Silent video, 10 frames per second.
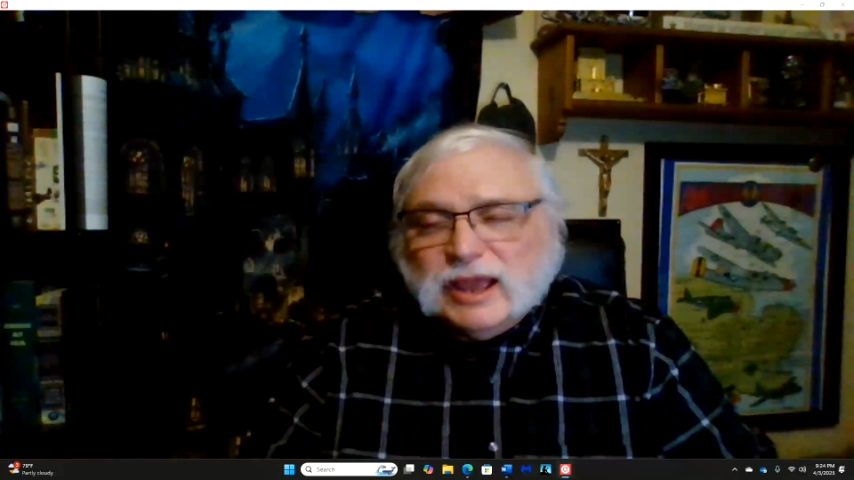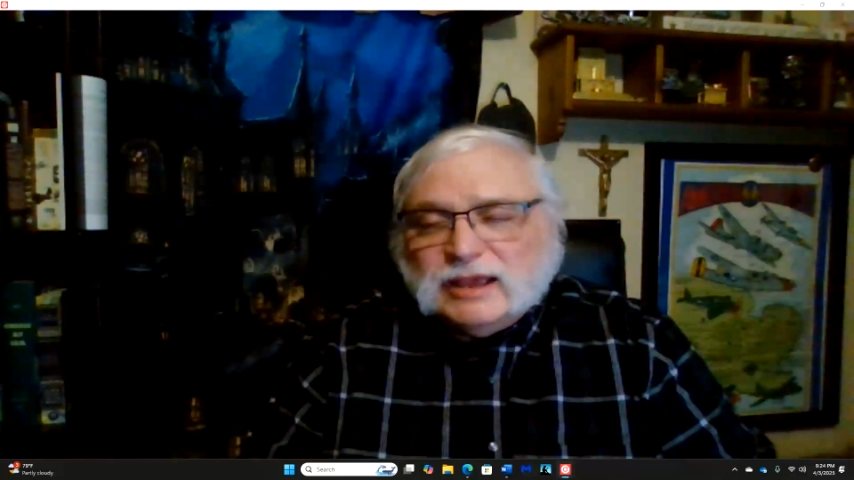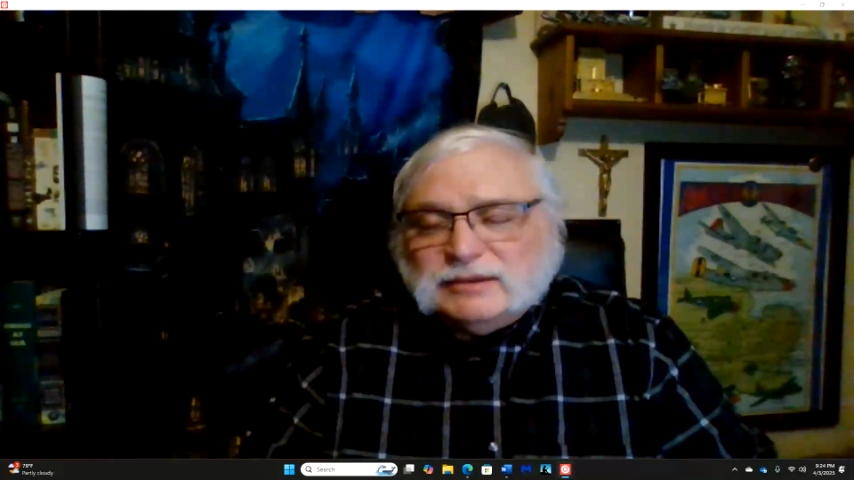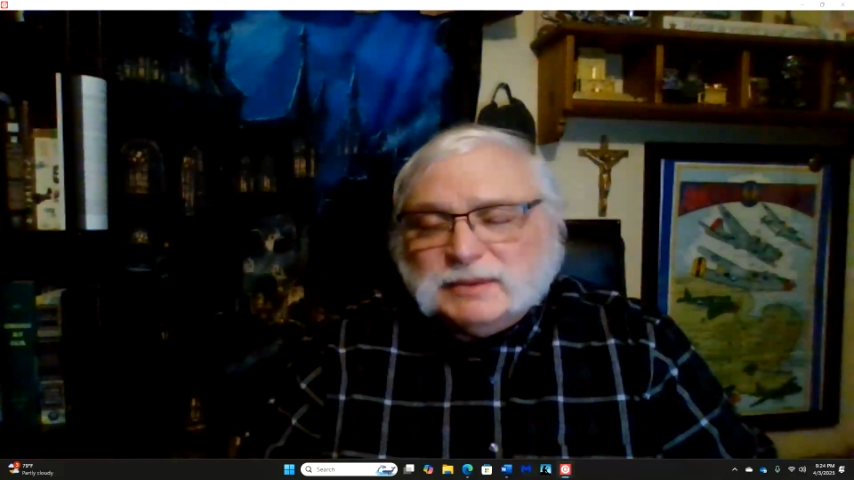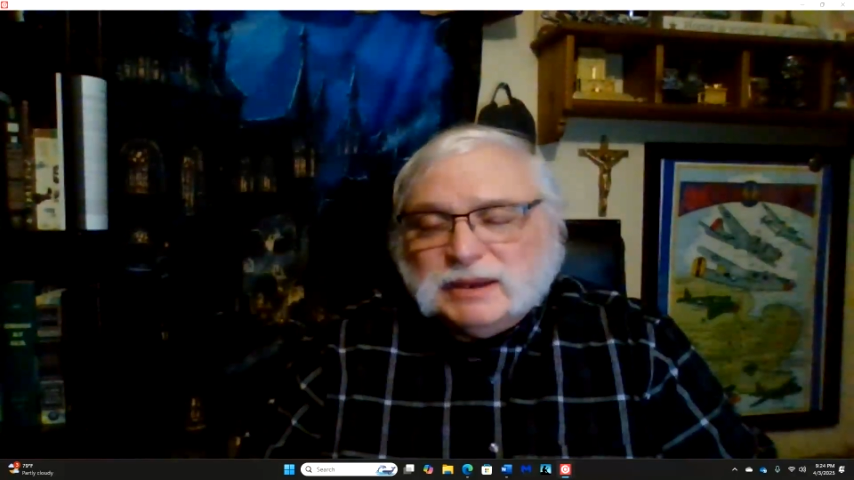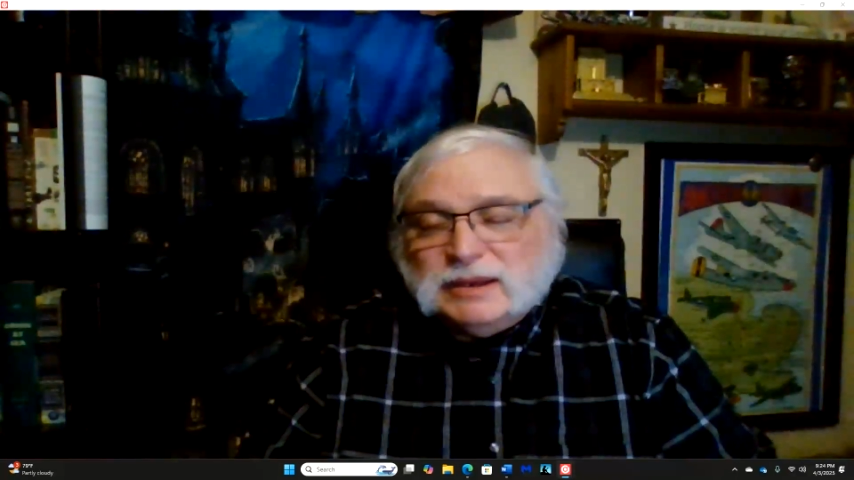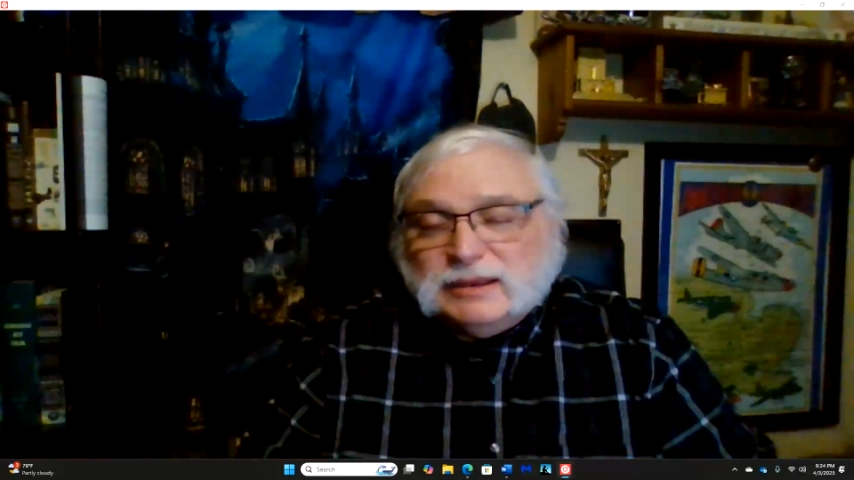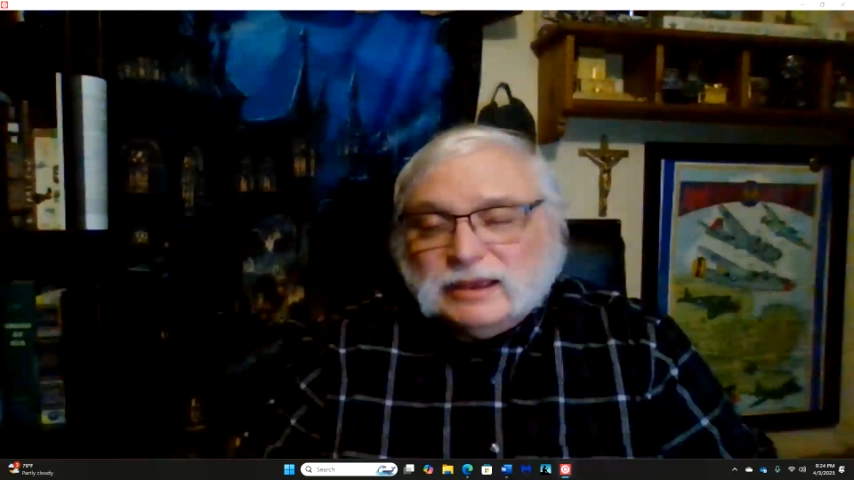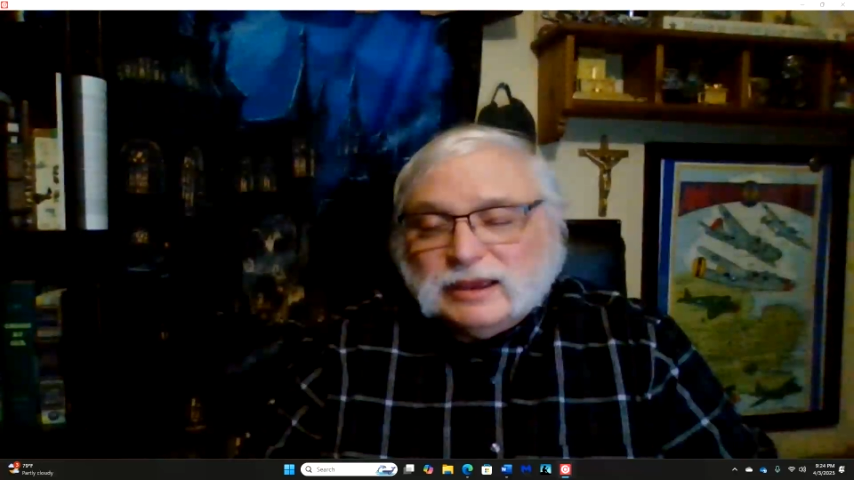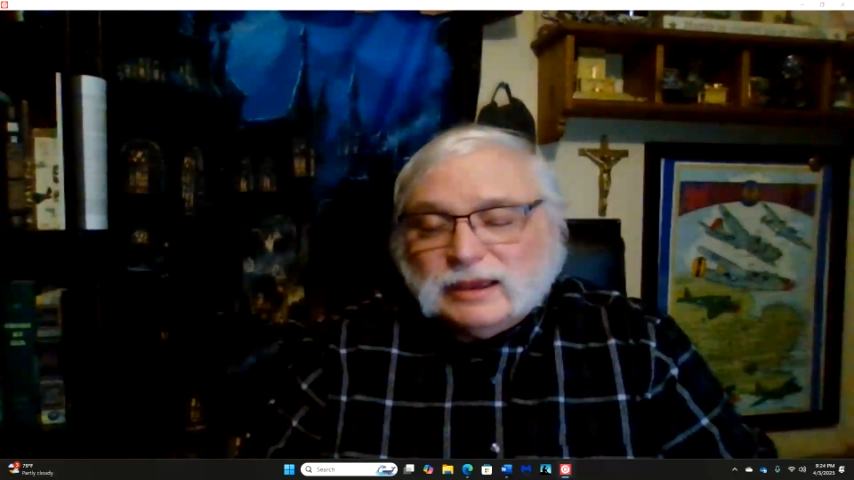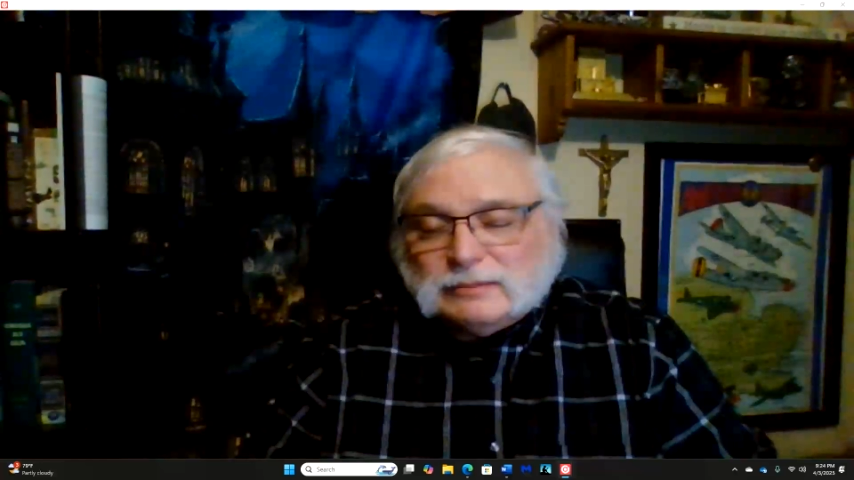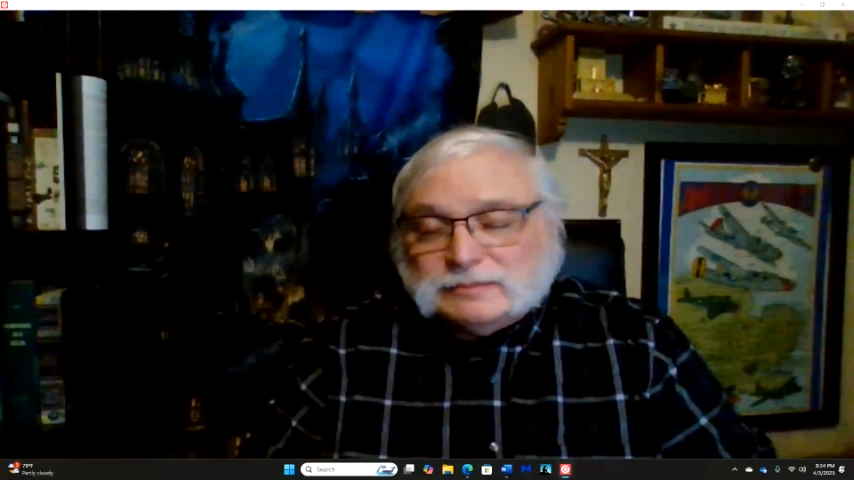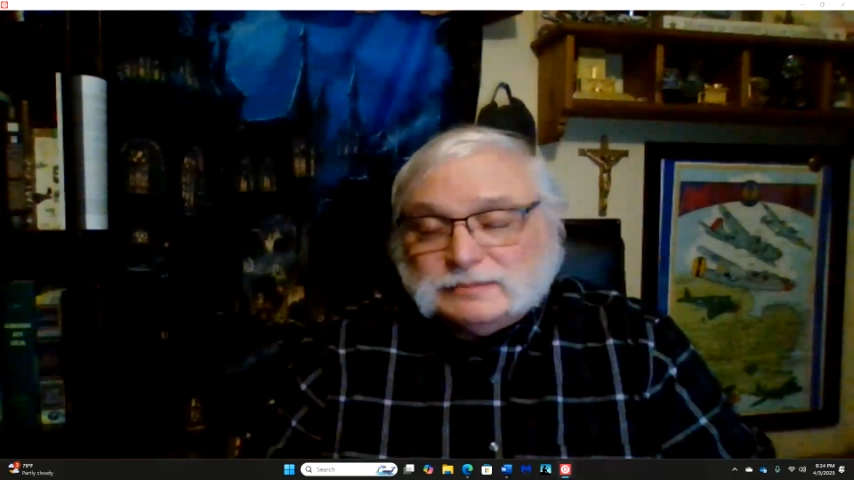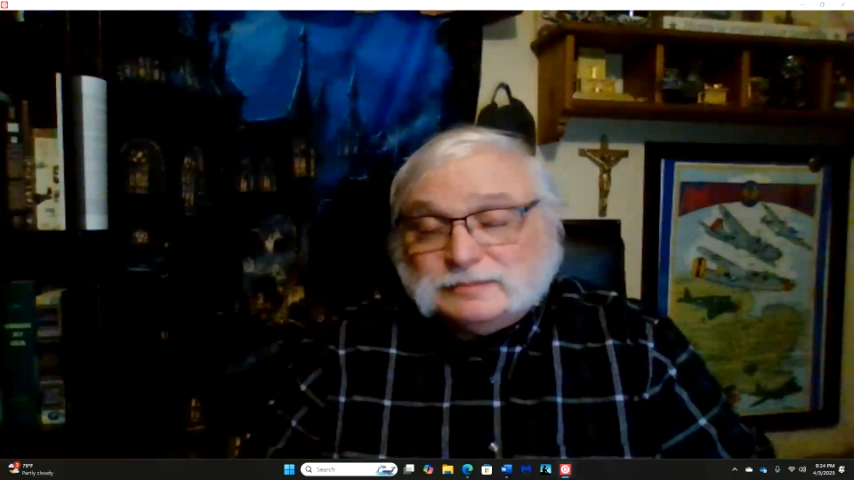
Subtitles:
as being king.